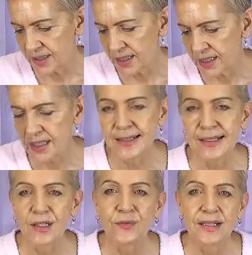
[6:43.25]
You're going to get
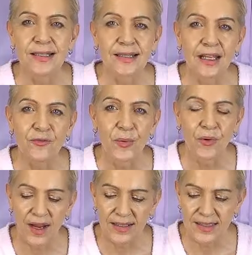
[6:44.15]
yourself in a state of
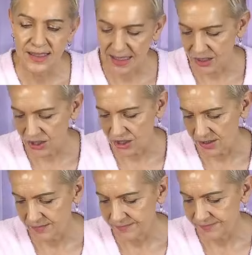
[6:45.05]

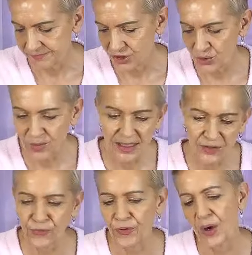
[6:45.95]
procrastination, to-ing
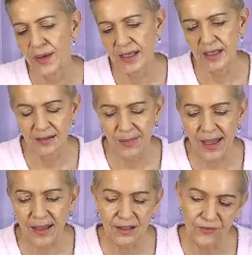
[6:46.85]
and fro-ing,
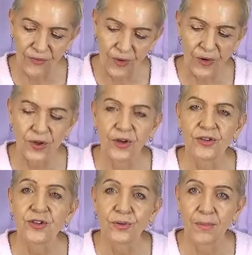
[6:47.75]
back and fro
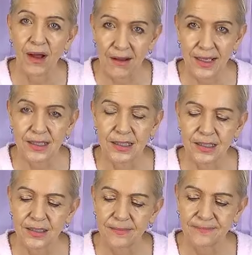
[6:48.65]
goes your
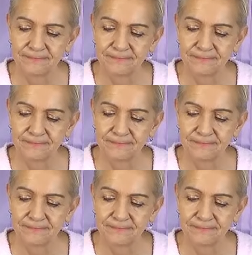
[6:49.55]
mind.